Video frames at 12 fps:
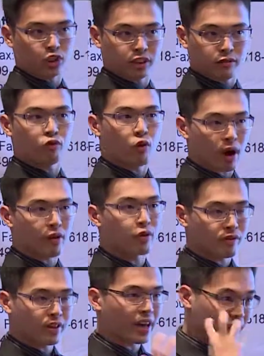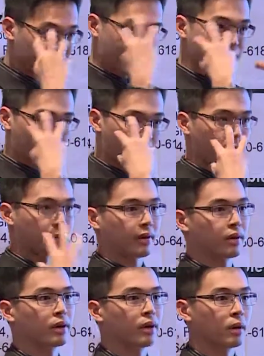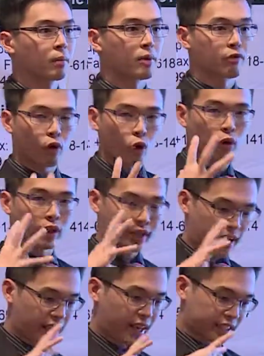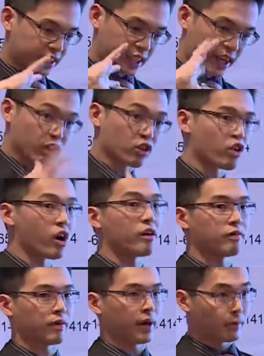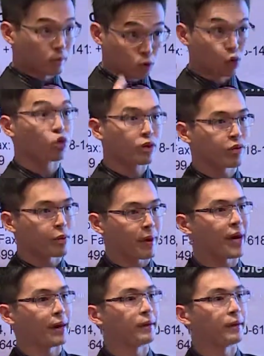to survive with that environment before you can actually engraft and do the repair